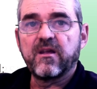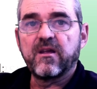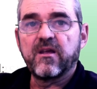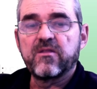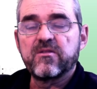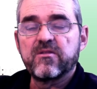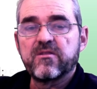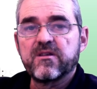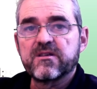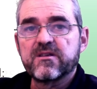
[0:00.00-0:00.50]

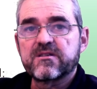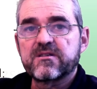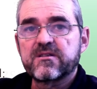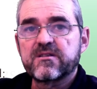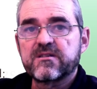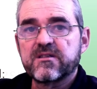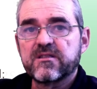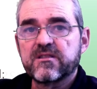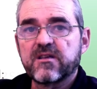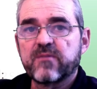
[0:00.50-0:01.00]
and this
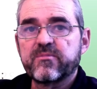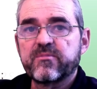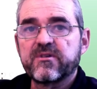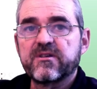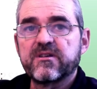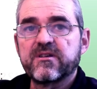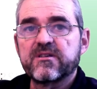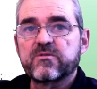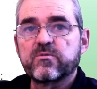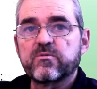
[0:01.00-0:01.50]
setup
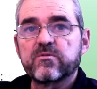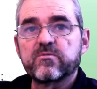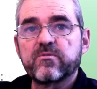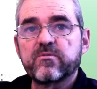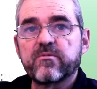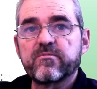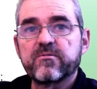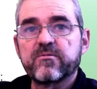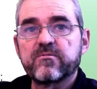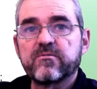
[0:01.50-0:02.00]
is what we
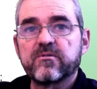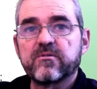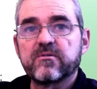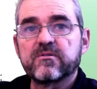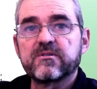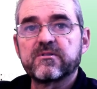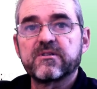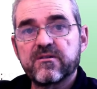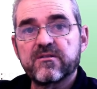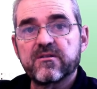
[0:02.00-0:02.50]
would call
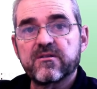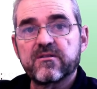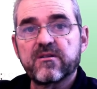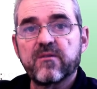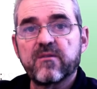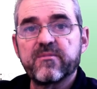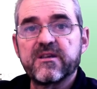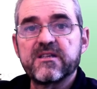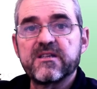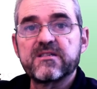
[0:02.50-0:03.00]

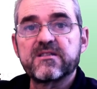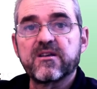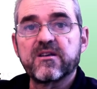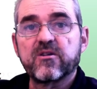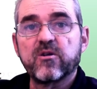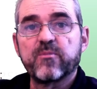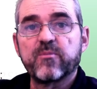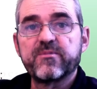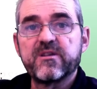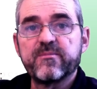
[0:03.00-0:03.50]
deterministic
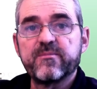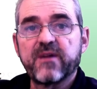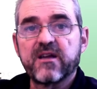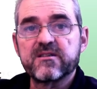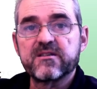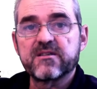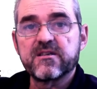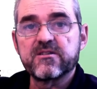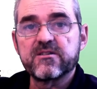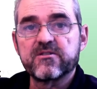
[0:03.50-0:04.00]

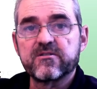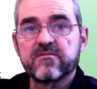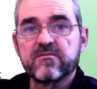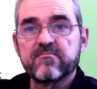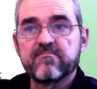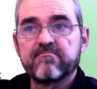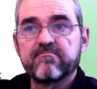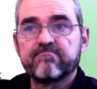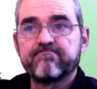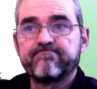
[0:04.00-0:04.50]
optimization.
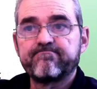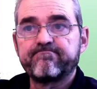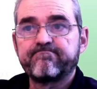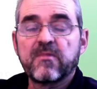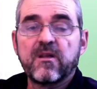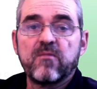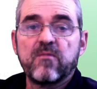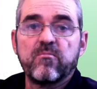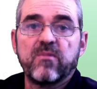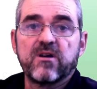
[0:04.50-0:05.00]

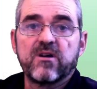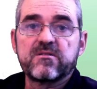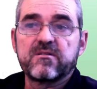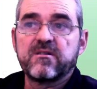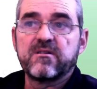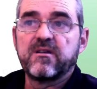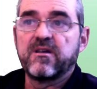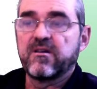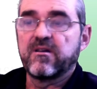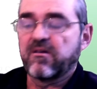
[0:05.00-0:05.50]
But
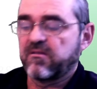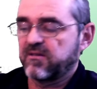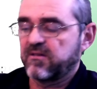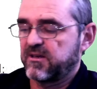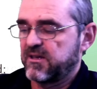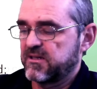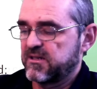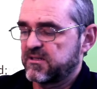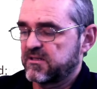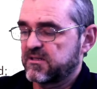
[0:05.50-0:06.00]
in other
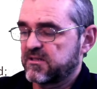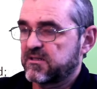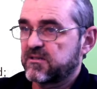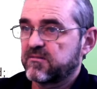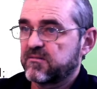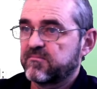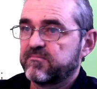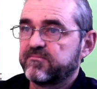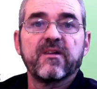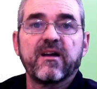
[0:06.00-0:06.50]

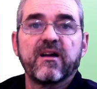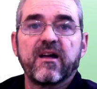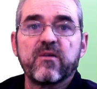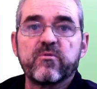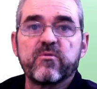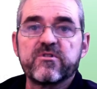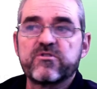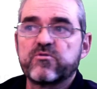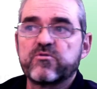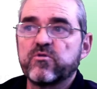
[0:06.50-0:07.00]
cases, I
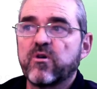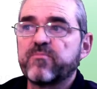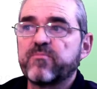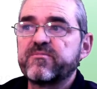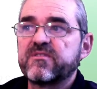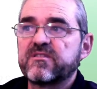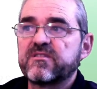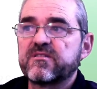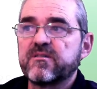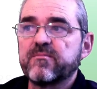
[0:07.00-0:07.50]
wish to
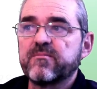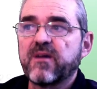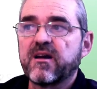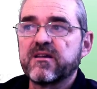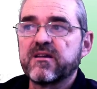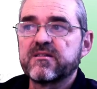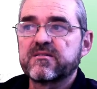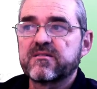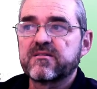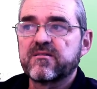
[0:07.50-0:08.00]

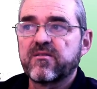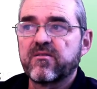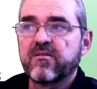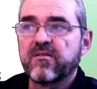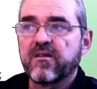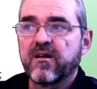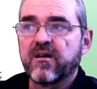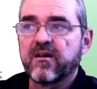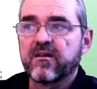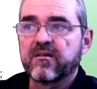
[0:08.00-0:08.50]
optimize
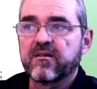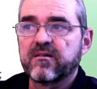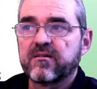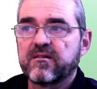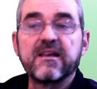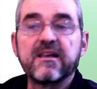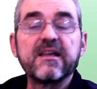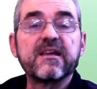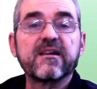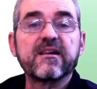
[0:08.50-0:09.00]
the
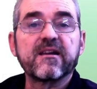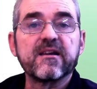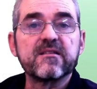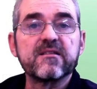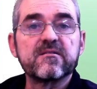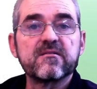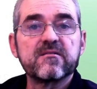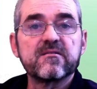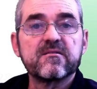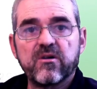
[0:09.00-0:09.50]
click
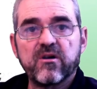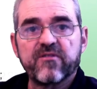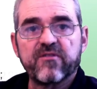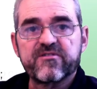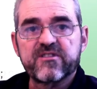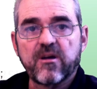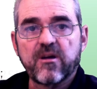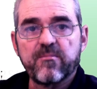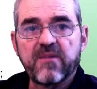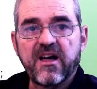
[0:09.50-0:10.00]
rate of
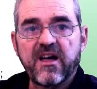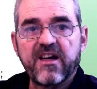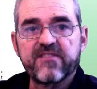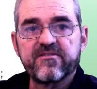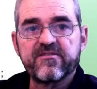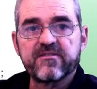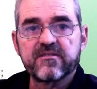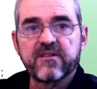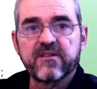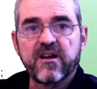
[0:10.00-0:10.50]
some
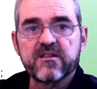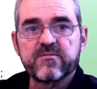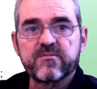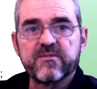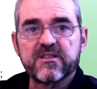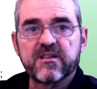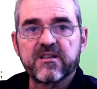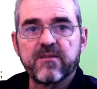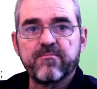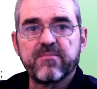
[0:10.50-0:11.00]

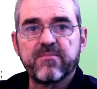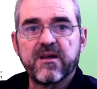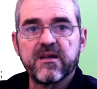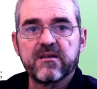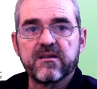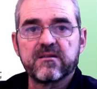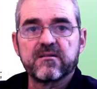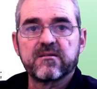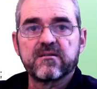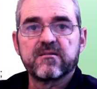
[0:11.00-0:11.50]
advertisement
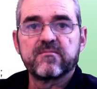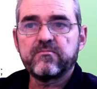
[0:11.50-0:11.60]
campaign.